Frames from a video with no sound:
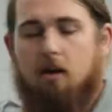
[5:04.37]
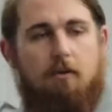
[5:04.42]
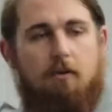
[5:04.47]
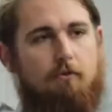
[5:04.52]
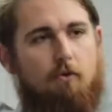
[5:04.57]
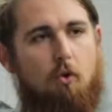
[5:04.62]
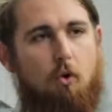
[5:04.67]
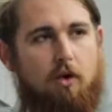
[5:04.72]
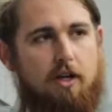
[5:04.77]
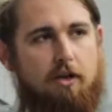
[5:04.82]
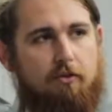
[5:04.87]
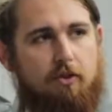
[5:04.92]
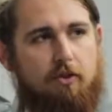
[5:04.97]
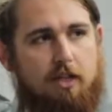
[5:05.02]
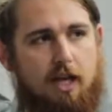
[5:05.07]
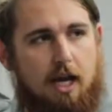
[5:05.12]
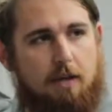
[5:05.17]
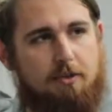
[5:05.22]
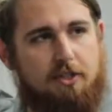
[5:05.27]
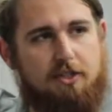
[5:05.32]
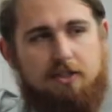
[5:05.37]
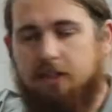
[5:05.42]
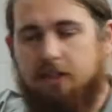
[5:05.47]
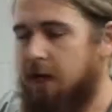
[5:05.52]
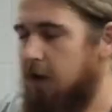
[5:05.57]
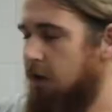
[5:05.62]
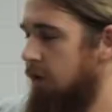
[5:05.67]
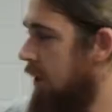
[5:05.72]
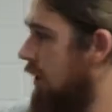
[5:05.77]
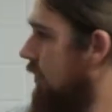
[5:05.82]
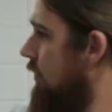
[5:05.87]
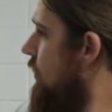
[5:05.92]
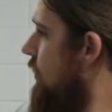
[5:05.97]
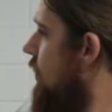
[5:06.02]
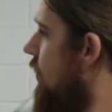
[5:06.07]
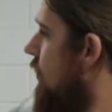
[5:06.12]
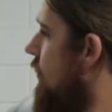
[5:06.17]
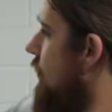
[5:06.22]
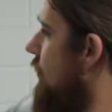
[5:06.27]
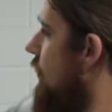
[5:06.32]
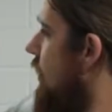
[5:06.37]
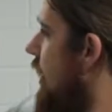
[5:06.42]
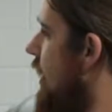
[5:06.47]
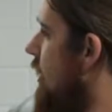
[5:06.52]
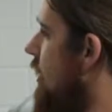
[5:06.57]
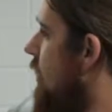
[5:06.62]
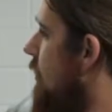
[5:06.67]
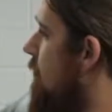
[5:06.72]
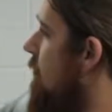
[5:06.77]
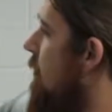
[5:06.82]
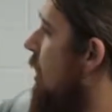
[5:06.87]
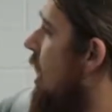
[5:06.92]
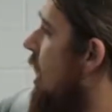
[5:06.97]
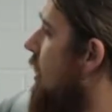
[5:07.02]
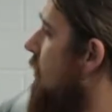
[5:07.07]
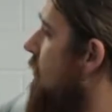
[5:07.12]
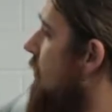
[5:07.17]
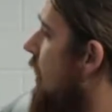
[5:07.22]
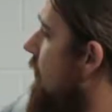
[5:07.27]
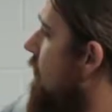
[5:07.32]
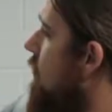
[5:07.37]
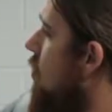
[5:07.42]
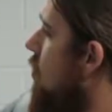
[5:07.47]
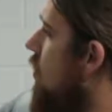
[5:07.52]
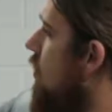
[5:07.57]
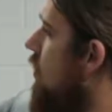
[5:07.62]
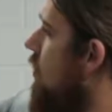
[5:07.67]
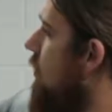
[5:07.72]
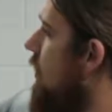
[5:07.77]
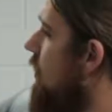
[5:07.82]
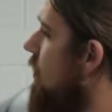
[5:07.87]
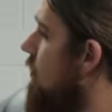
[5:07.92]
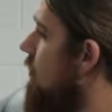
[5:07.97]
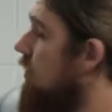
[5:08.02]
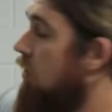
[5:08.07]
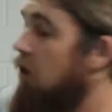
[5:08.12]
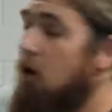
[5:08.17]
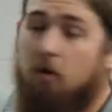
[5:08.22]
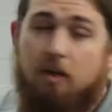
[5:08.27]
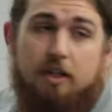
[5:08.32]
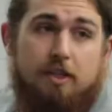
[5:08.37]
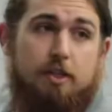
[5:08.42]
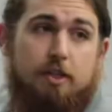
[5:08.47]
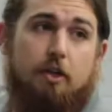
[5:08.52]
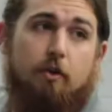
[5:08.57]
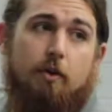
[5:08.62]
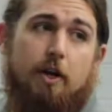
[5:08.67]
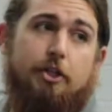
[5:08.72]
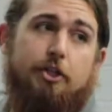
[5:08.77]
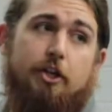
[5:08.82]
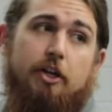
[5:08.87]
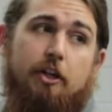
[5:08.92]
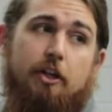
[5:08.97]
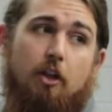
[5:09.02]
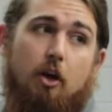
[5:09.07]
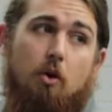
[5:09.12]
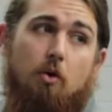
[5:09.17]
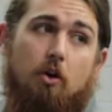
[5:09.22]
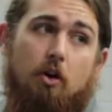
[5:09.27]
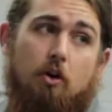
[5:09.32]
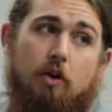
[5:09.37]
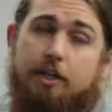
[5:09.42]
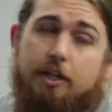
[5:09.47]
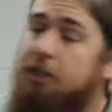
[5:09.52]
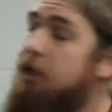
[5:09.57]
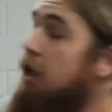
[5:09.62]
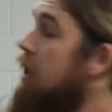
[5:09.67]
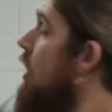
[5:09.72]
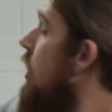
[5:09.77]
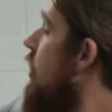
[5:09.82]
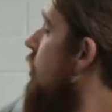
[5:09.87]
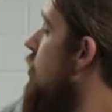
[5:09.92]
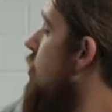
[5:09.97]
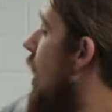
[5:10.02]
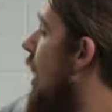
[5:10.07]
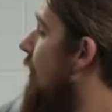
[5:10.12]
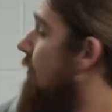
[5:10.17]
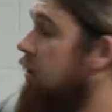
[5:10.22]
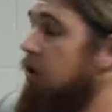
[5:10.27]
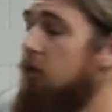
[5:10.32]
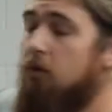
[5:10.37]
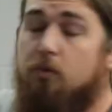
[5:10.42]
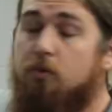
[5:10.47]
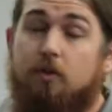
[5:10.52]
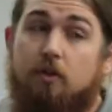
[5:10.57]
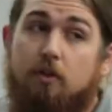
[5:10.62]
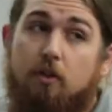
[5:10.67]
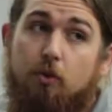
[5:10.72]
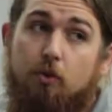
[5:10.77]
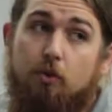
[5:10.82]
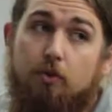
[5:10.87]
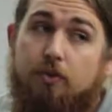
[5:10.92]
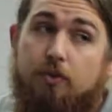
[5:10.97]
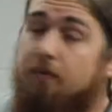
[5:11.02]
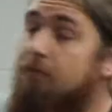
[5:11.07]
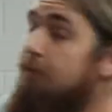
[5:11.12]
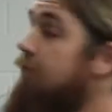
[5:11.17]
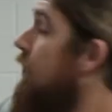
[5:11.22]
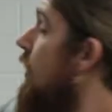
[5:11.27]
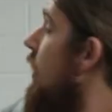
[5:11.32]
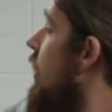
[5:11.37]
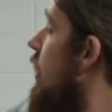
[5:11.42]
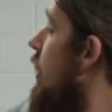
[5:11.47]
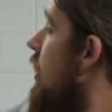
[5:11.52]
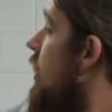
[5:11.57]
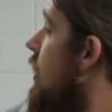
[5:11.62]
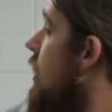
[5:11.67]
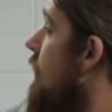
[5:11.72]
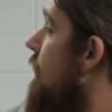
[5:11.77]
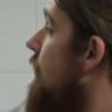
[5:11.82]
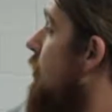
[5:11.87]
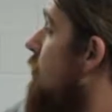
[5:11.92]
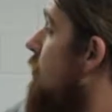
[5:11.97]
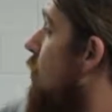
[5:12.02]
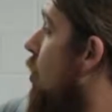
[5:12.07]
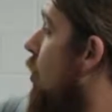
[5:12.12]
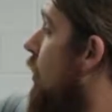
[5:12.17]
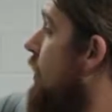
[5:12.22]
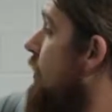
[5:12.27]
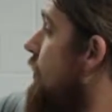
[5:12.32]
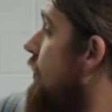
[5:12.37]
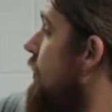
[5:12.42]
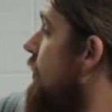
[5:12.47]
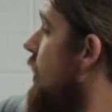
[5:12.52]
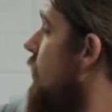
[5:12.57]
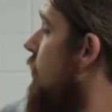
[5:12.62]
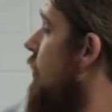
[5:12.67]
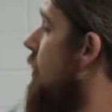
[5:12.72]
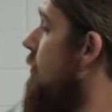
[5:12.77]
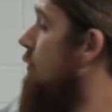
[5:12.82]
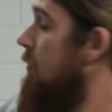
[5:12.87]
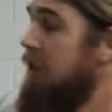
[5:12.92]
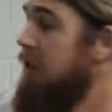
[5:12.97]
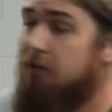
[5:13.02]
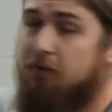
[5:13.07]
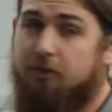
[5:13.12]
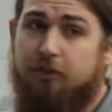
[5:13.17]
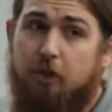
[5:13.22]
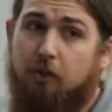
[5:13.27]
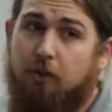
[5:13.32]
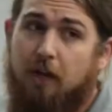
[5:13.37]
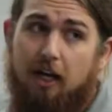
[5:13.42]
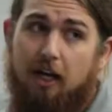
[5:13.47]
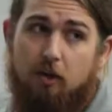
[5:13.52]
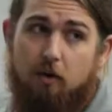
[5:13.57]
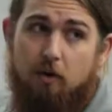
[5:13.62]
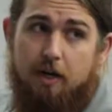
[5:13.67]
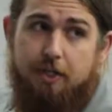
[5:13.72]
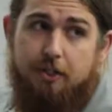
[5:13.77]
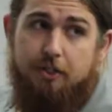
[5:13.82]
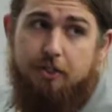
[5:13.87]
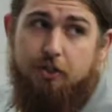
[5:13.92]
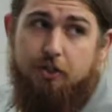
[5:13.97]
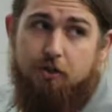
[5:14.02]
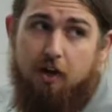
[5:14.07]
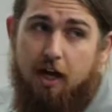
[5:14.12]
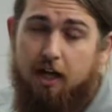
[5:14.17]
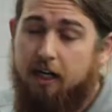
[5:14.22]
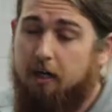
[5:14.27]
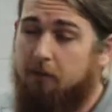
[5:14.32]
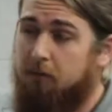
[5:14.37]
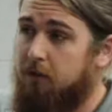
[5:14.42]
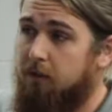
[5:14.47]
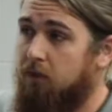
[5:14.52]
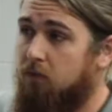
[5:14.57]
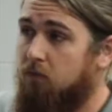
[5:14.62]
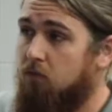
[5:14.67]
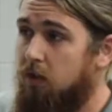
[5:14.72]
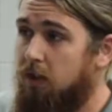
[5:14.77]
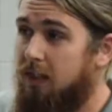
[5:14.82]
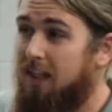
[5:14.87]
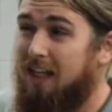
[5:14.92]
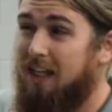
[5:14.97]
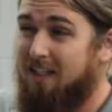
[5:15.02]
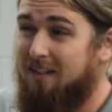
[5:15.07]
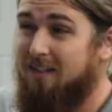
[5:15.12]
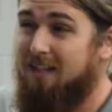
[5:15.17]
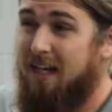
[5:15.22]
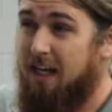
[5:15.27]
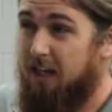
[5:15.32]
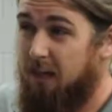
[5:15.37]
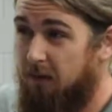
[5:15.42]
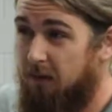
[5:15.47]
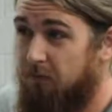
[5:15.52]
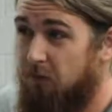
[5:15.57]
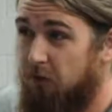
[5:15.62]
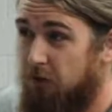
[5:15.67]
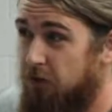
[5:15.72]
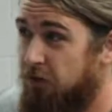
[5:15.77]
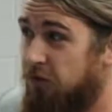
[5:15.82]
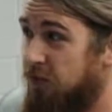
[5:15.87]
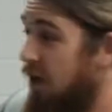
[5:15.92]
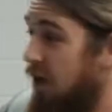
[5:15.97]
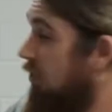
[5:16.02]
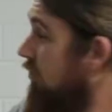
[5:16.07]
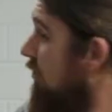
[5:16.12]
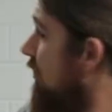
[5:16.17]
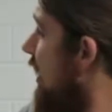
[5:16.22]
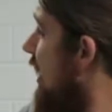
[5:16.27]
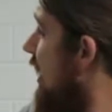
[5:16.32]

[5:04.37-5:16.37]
four different types of scenarios. There's, in the bottom left corner, where there's low consideration and low courage, you have a lose-lose. If you're more considerate, but you're still not courageous, you're not able to really like stand up for yourself